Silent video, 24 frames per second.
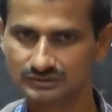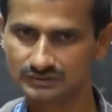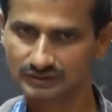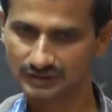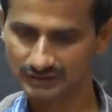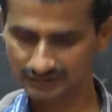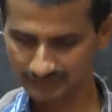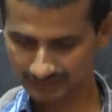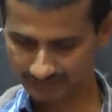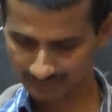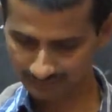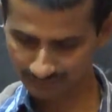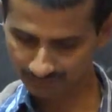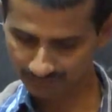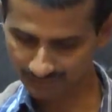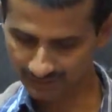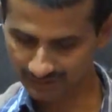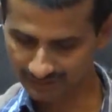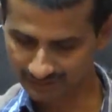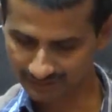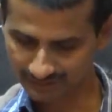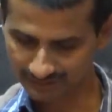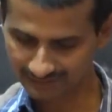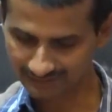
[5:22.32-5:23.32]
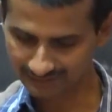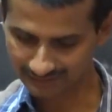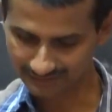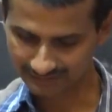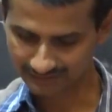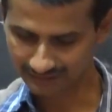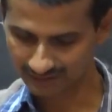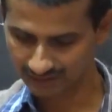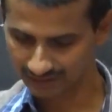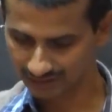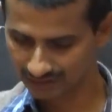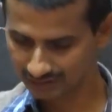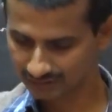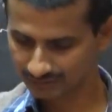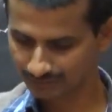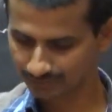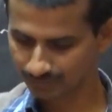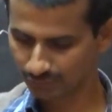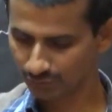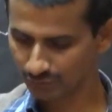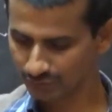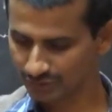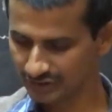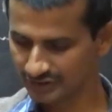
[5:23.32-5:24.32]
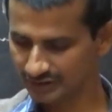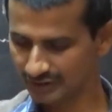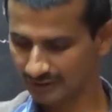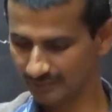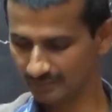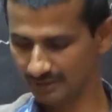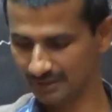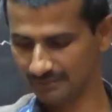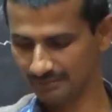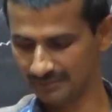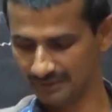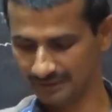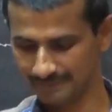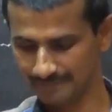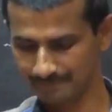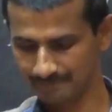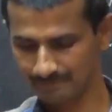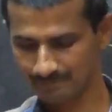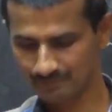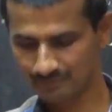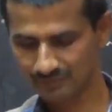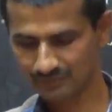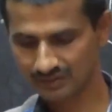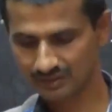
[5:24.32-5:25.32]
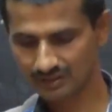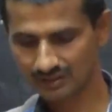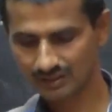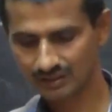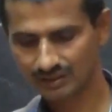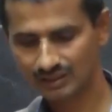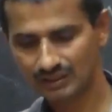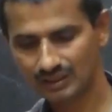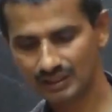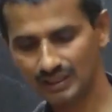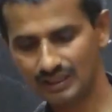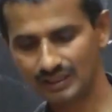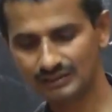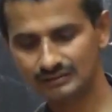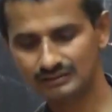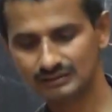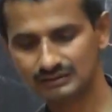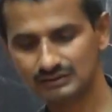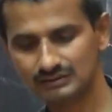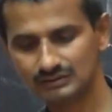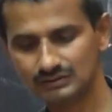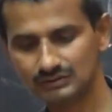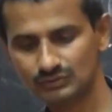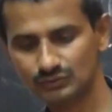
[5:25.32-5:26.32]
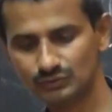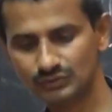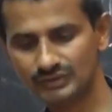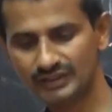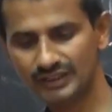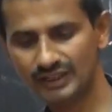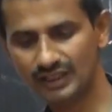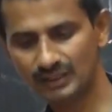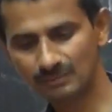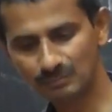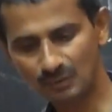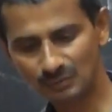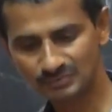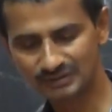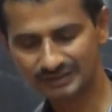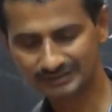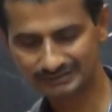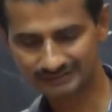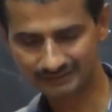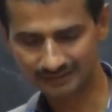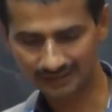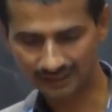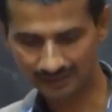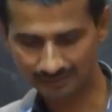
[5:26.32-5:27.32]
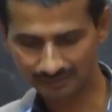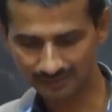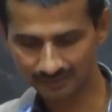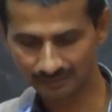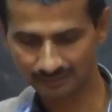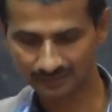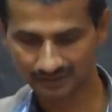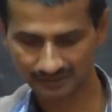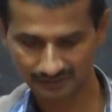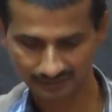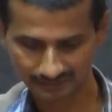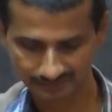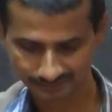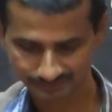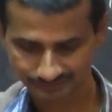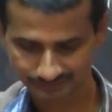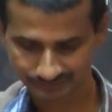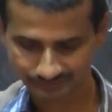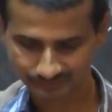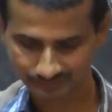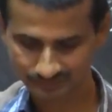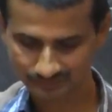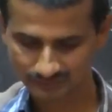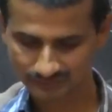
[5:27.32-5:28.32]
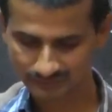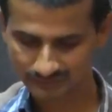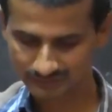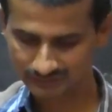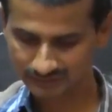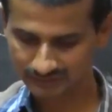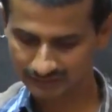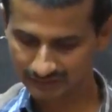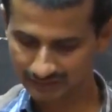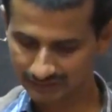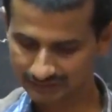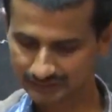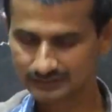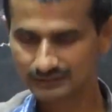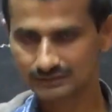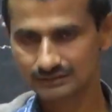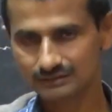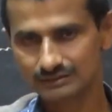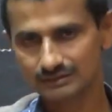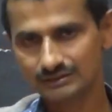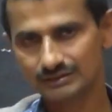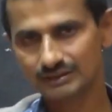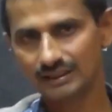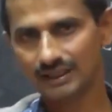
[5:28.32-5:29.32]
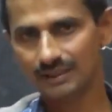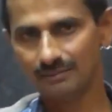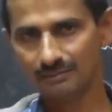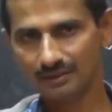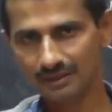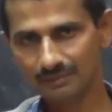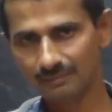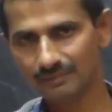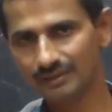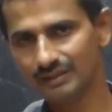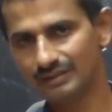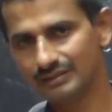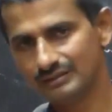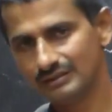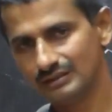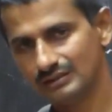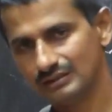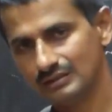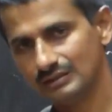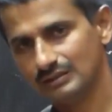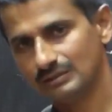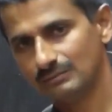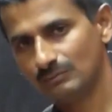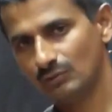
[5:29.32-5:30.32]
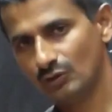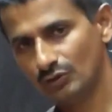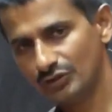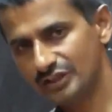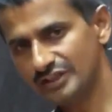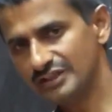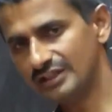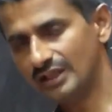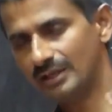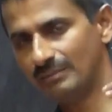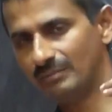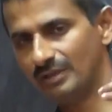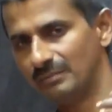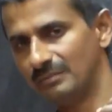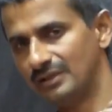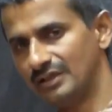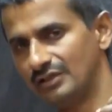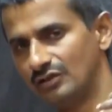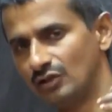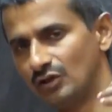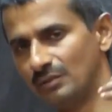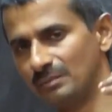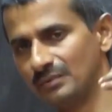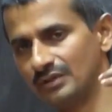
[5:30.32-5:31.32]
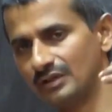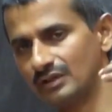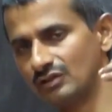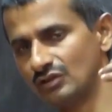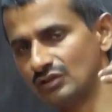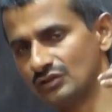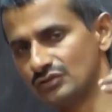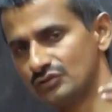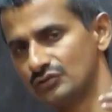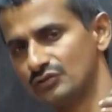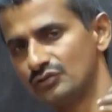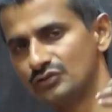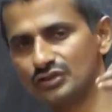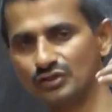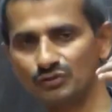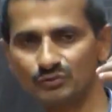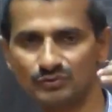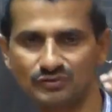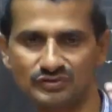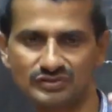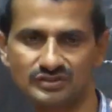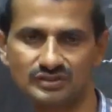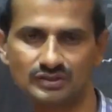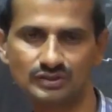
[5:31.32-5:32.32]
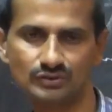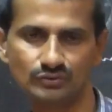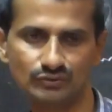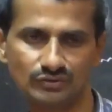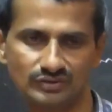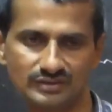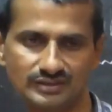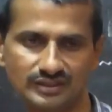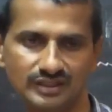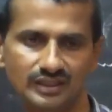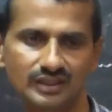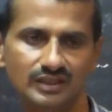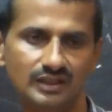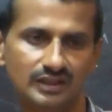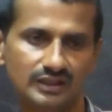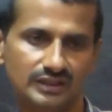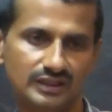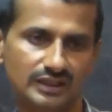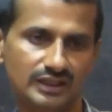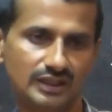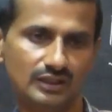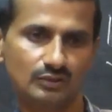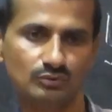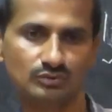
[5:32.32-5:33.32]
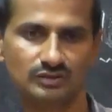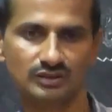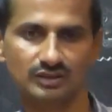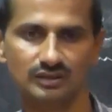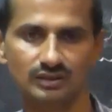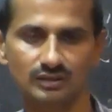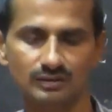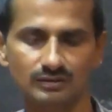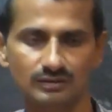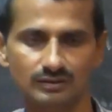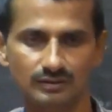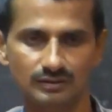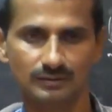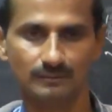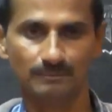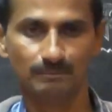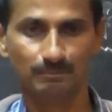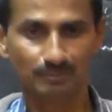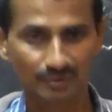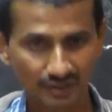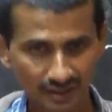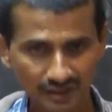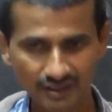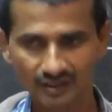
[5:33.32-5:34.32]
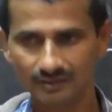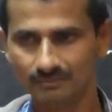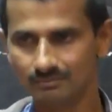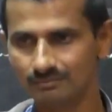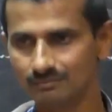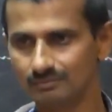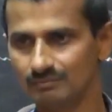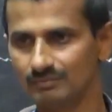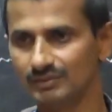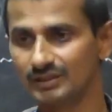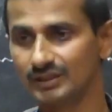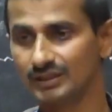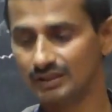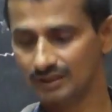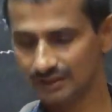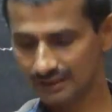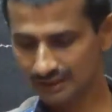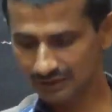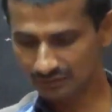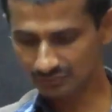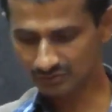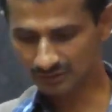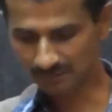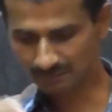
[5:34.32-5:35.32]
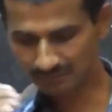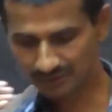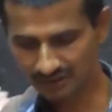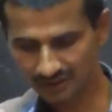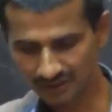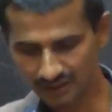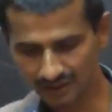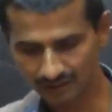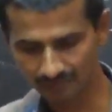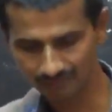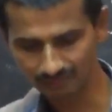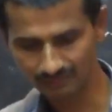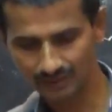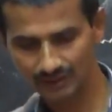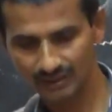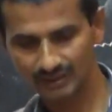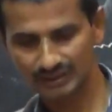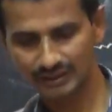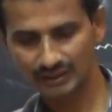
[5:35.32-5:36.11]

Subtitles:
yes, made that is a 14th Amendment, and with the help of the amendment, yes, the amendment, 14th Amendment of a Constitution of USA gave the freedom, gave freedom